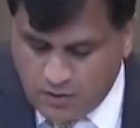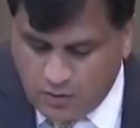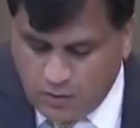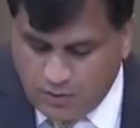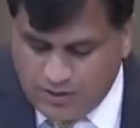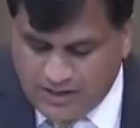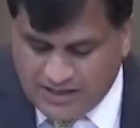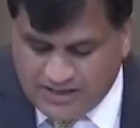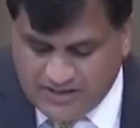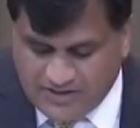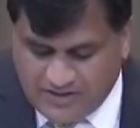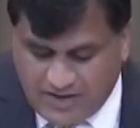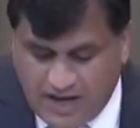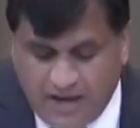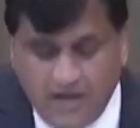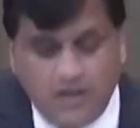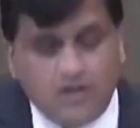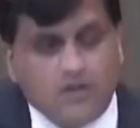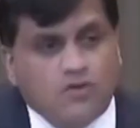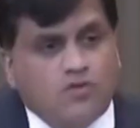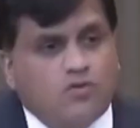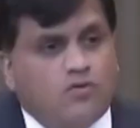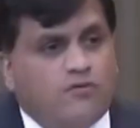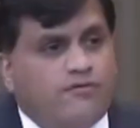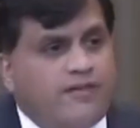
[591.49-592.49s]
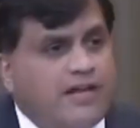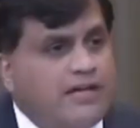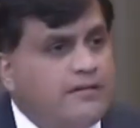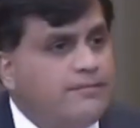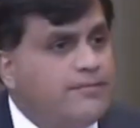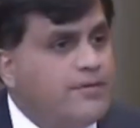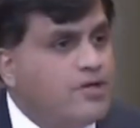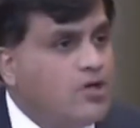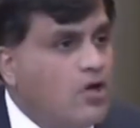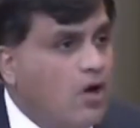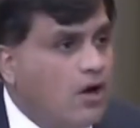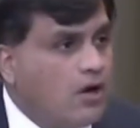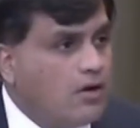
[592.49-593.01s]
could extend to well
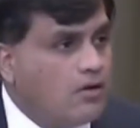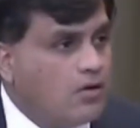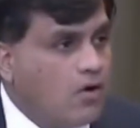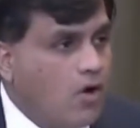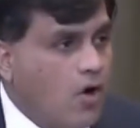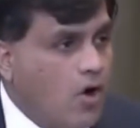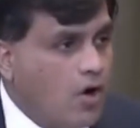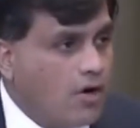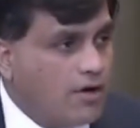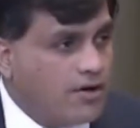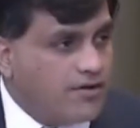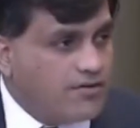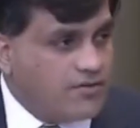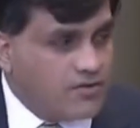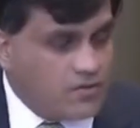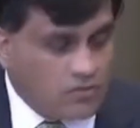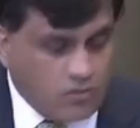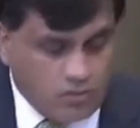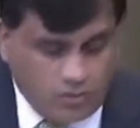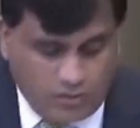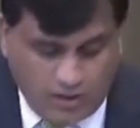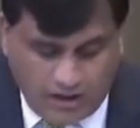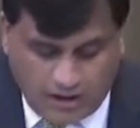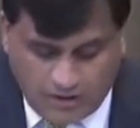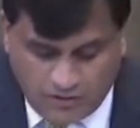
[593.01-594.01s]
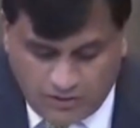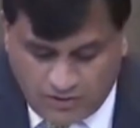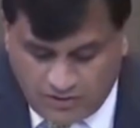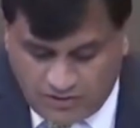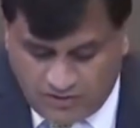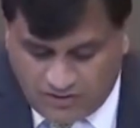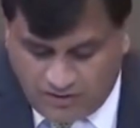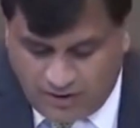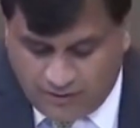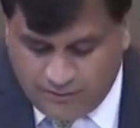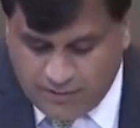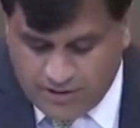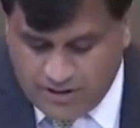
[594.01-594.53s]
beyond August
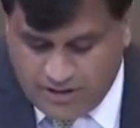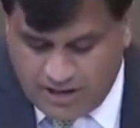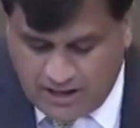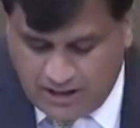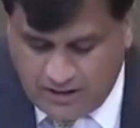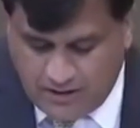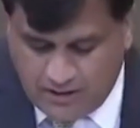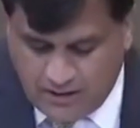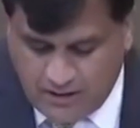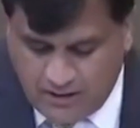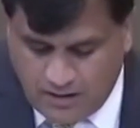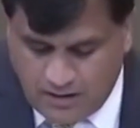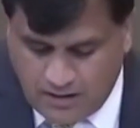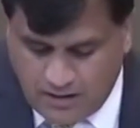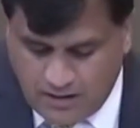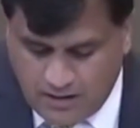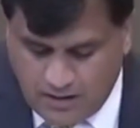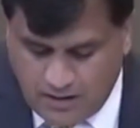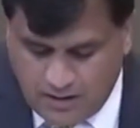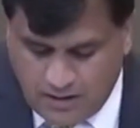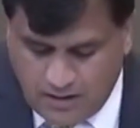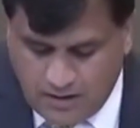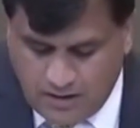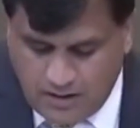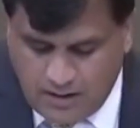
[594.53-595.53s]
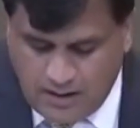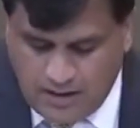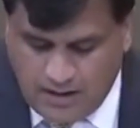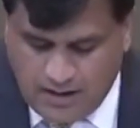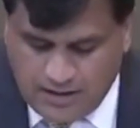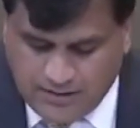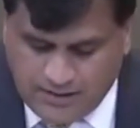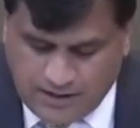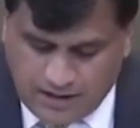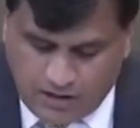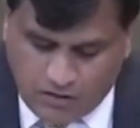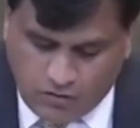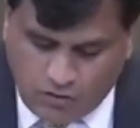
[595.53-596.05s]
2017.
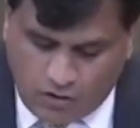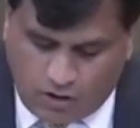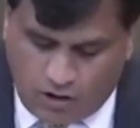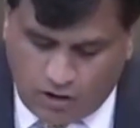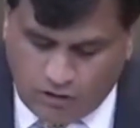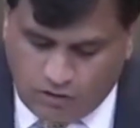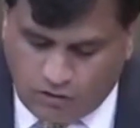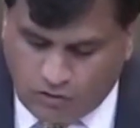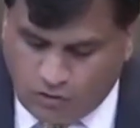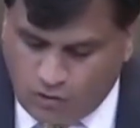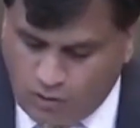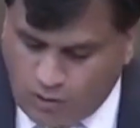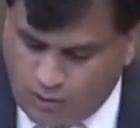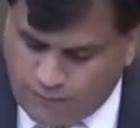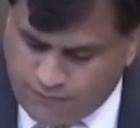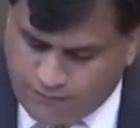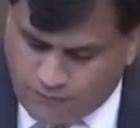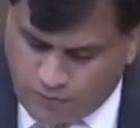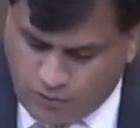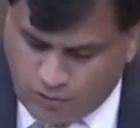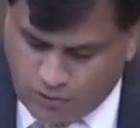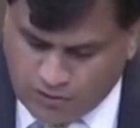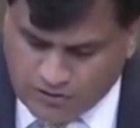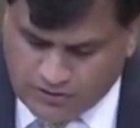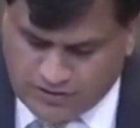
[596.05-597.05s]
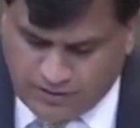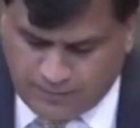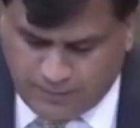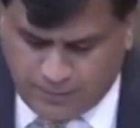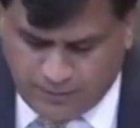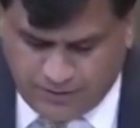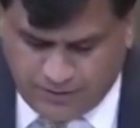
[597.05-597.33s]
There is also, of course, the